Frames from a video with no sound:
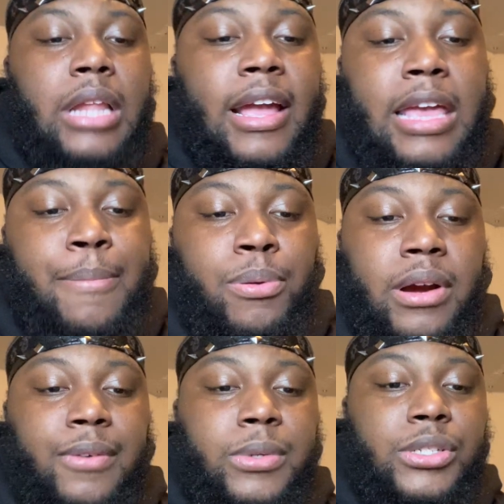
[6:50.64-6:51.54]
That key
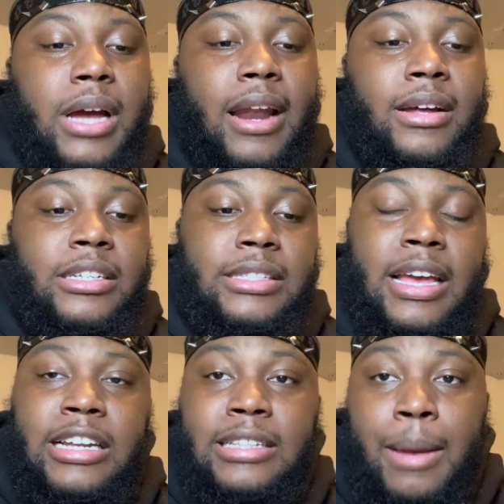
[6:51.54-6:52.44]
point, what you got to
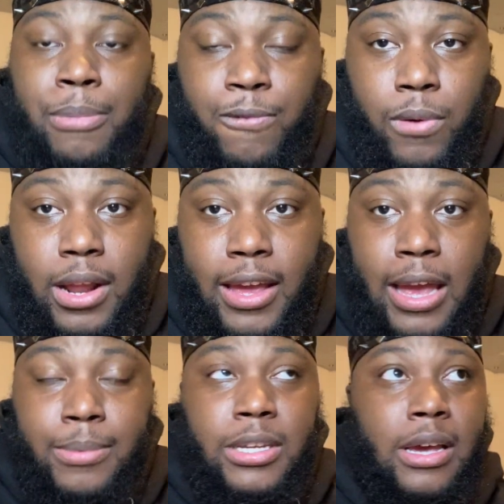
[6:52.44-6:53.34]
understand is that before they
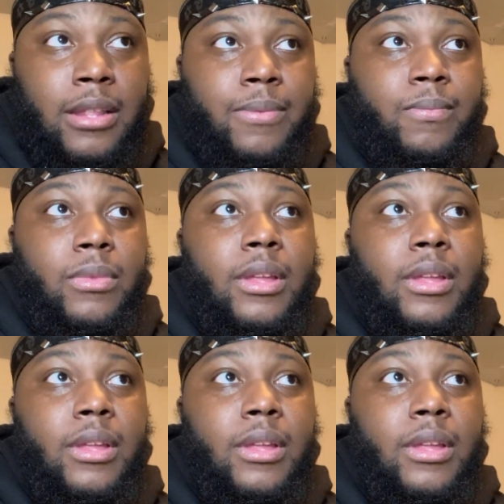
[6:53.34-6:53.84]
came together,